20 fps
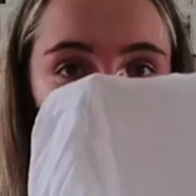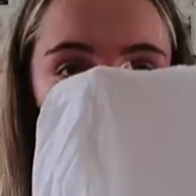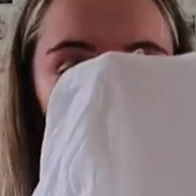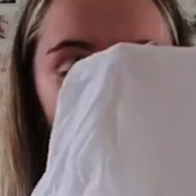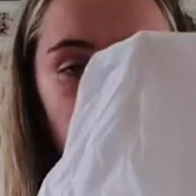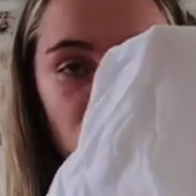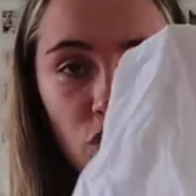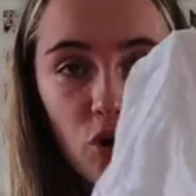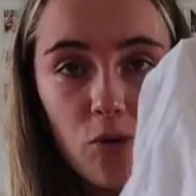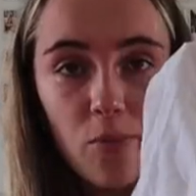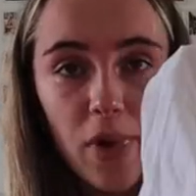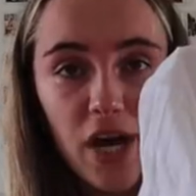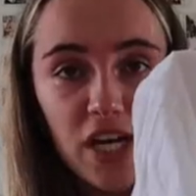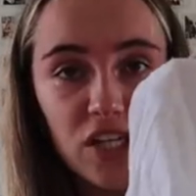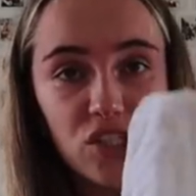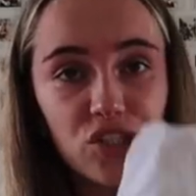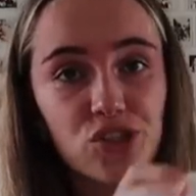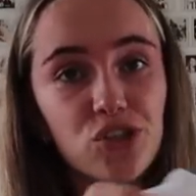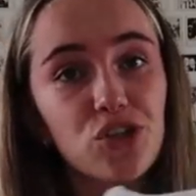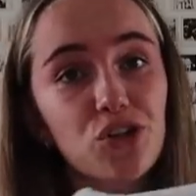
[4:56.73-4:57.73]
cropped
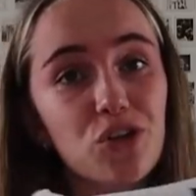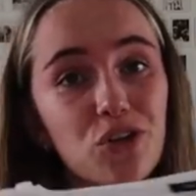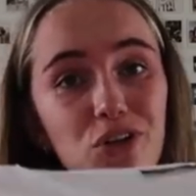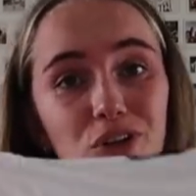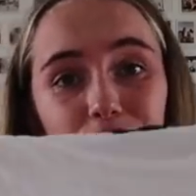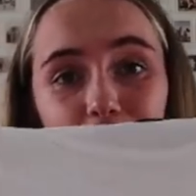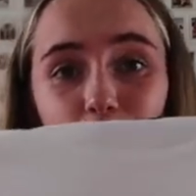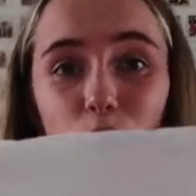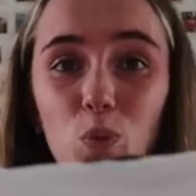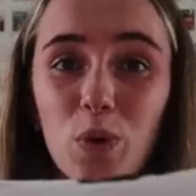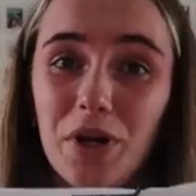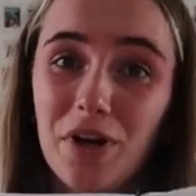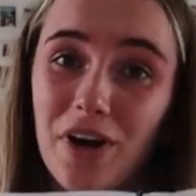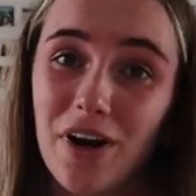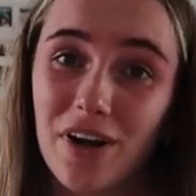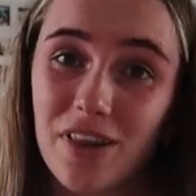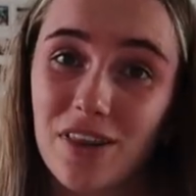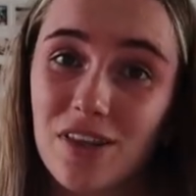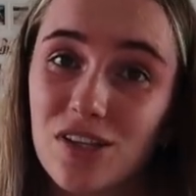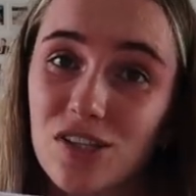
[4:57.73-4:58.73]
obey shirt, got a lot of wear
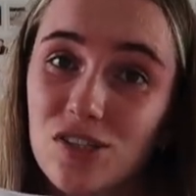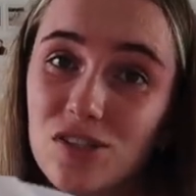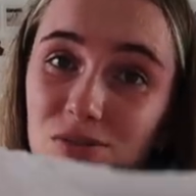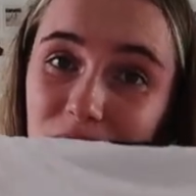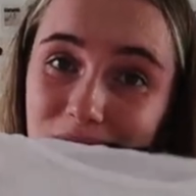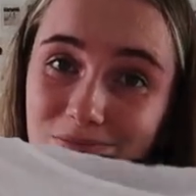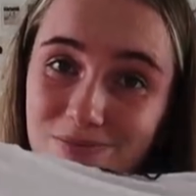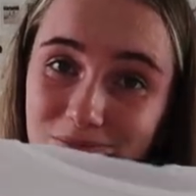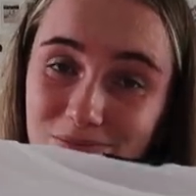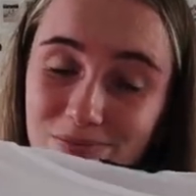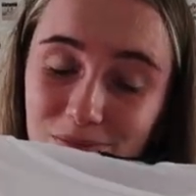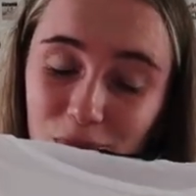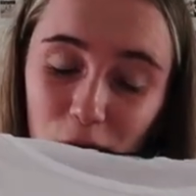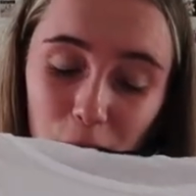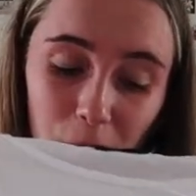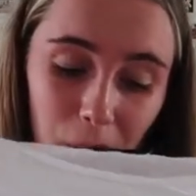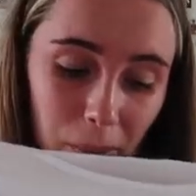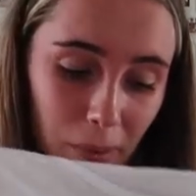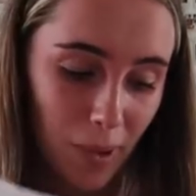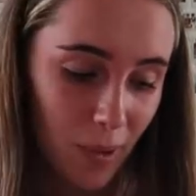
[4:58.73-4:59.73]
out of this.
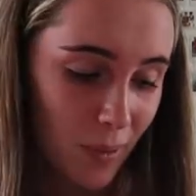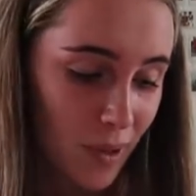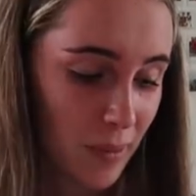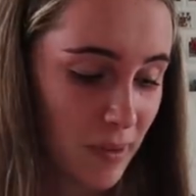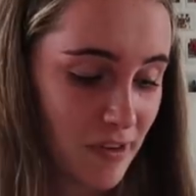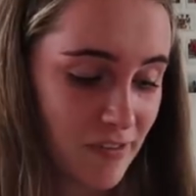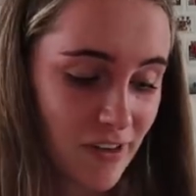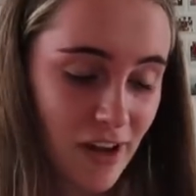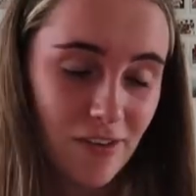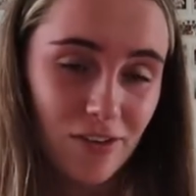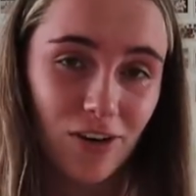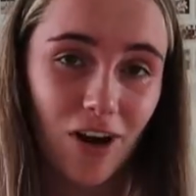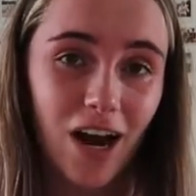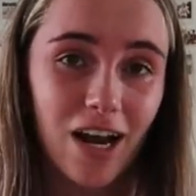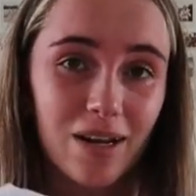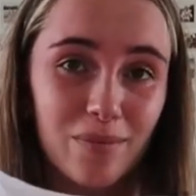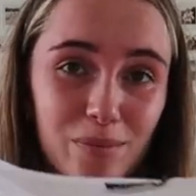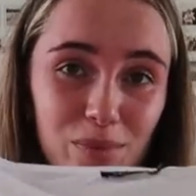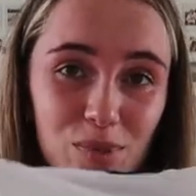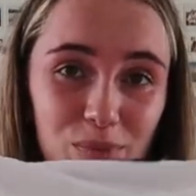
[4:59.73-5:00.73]
probably one of my favorite
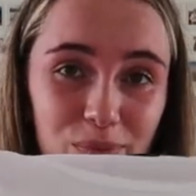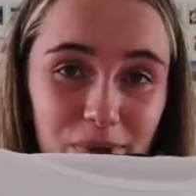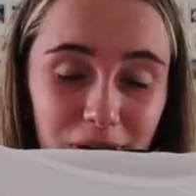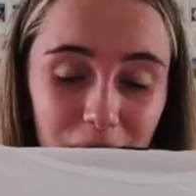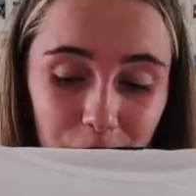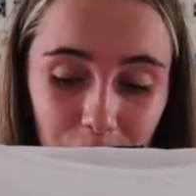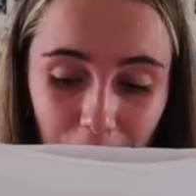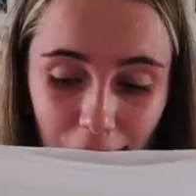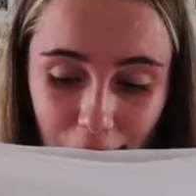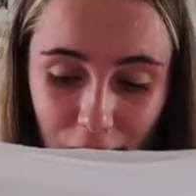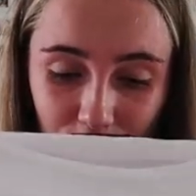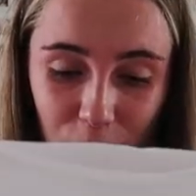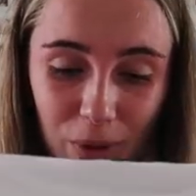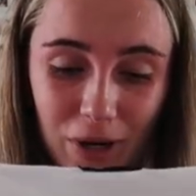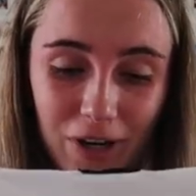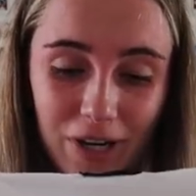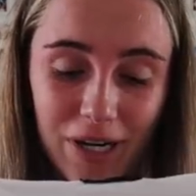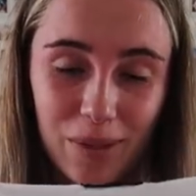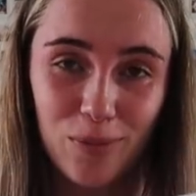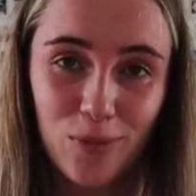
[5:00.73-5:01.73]
items, but I don't
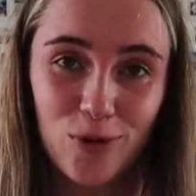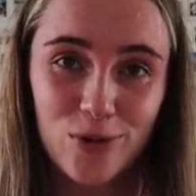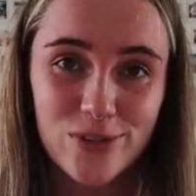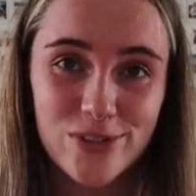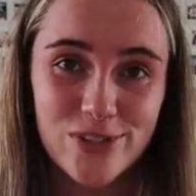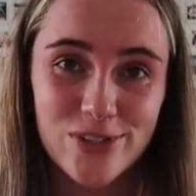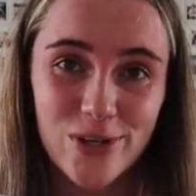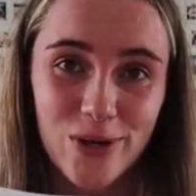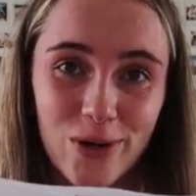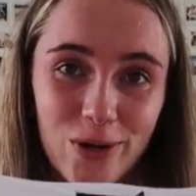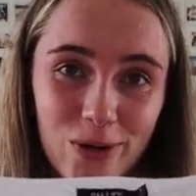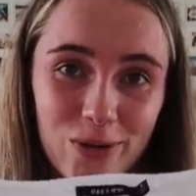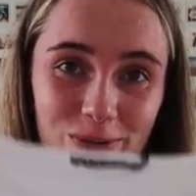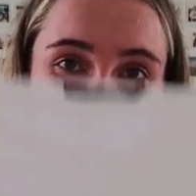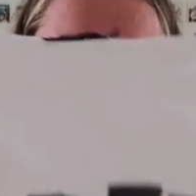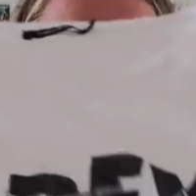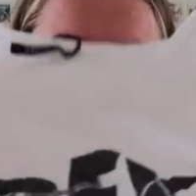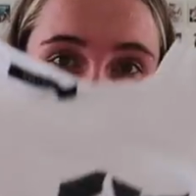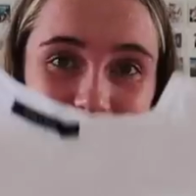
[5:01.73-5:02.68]
wear it anymore, so